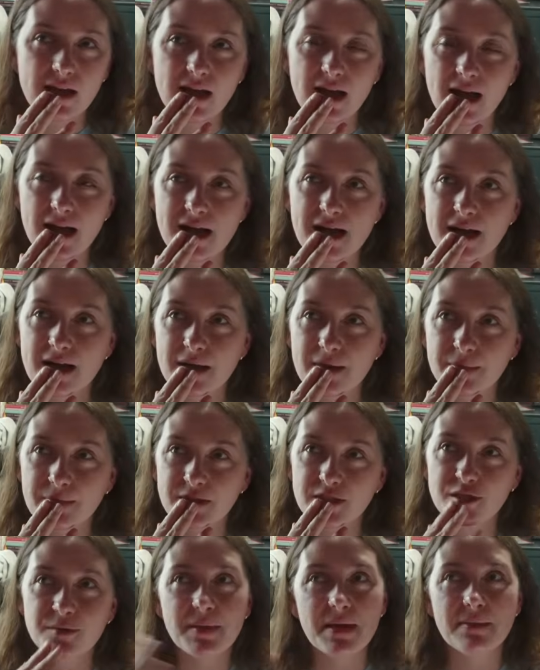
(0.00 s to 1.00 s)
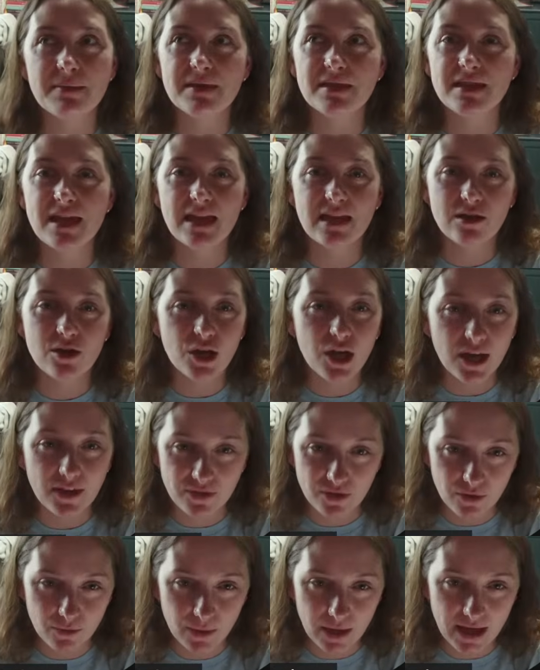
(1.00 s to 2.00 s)
So maybe they could cut
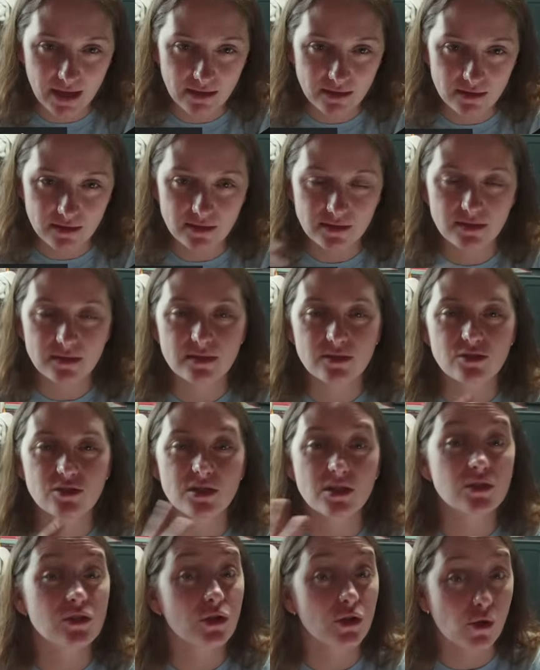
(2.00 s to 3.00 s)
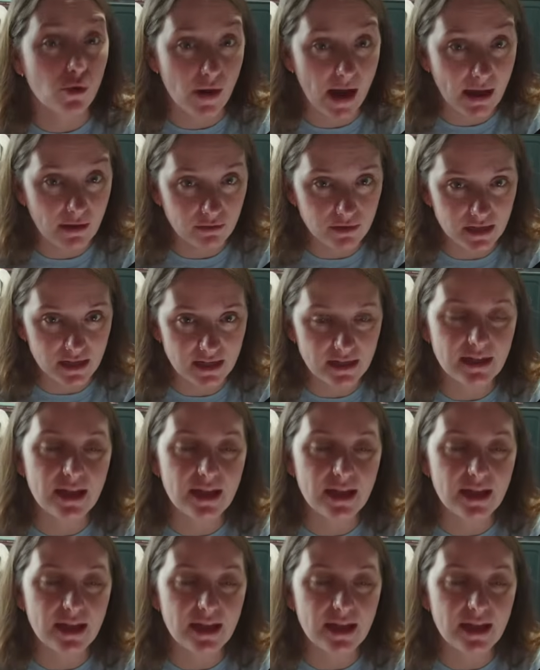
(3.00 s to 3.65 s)
their wings so that they're grounded,